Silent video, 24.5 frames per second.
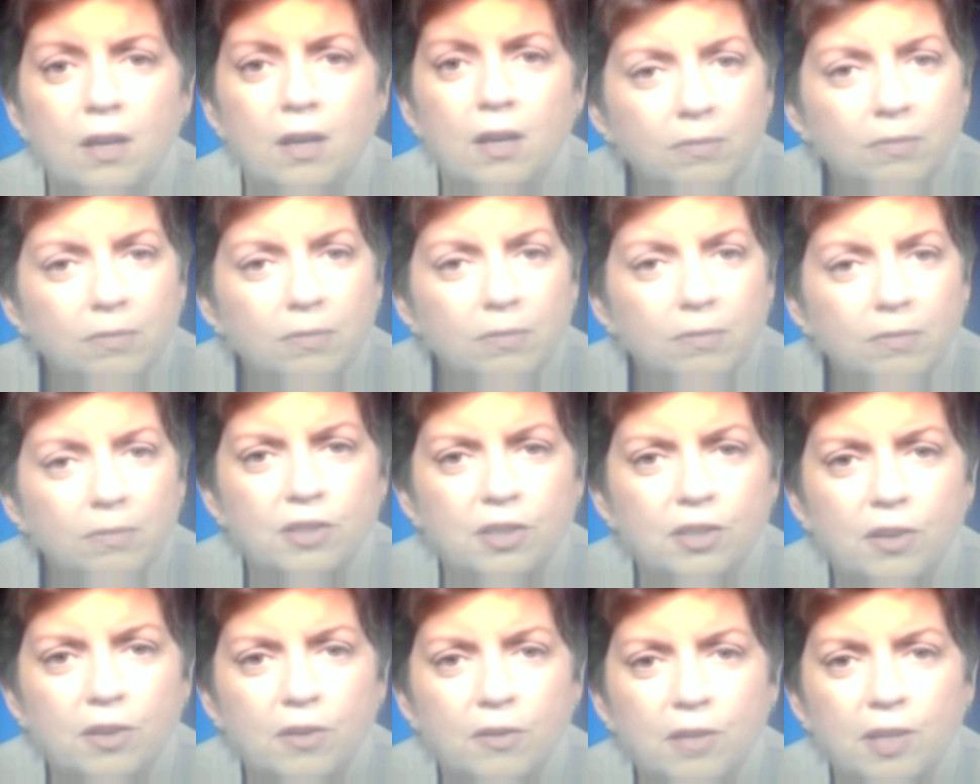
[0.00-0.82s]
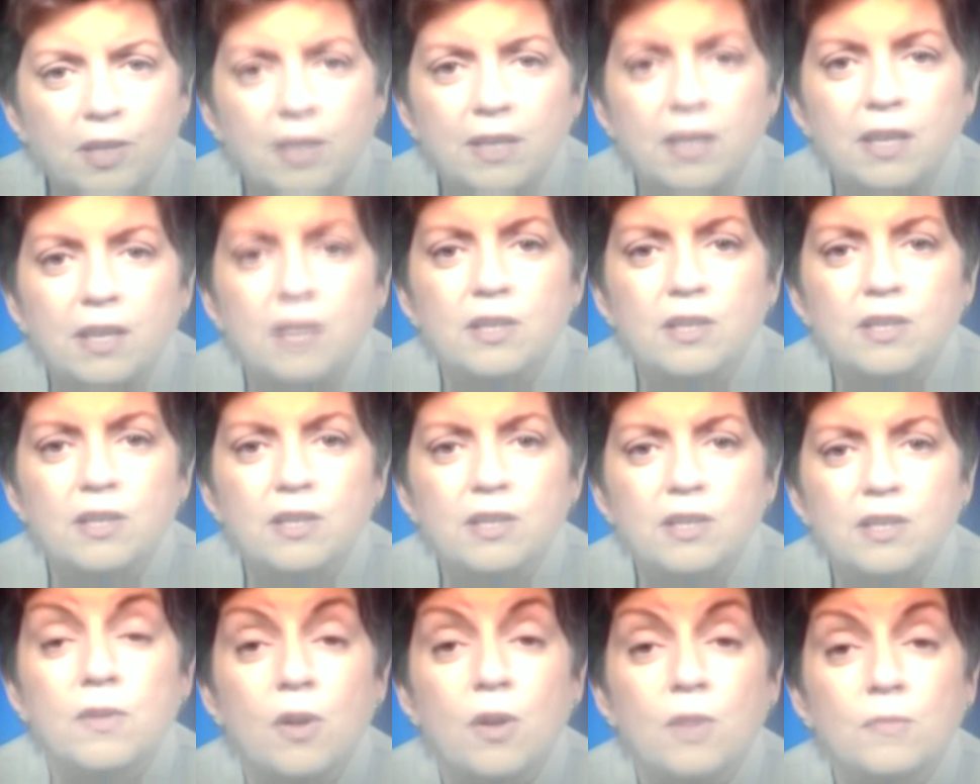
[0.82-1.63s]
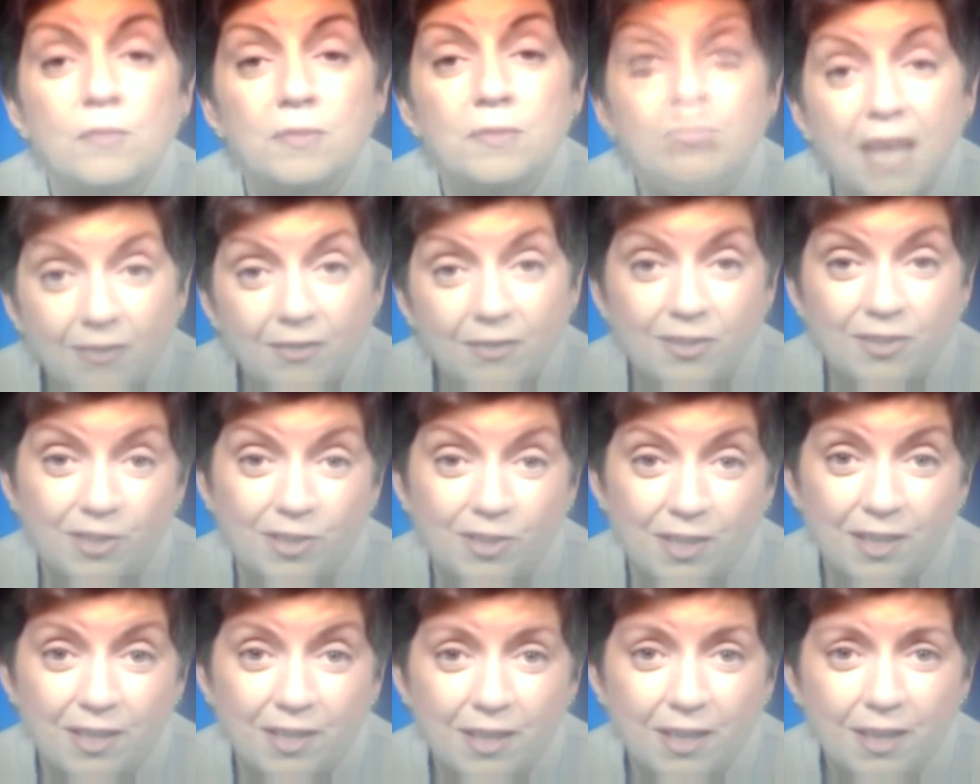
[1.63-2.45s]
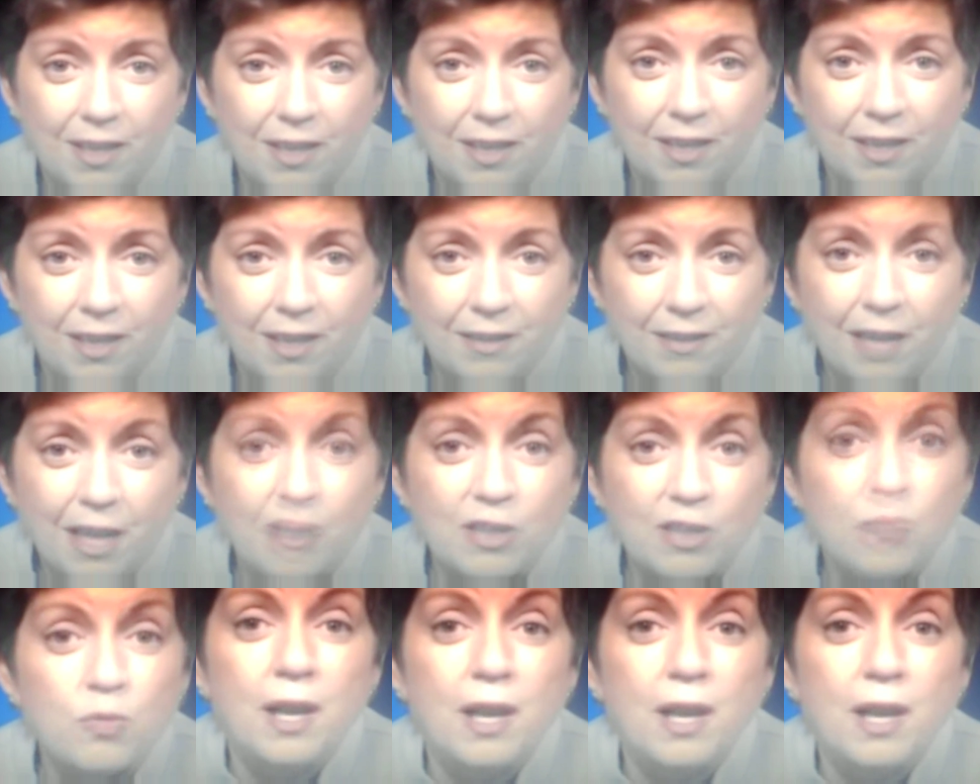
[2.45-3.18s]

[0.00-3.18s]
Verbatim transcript: Homeland security begins with hometown security.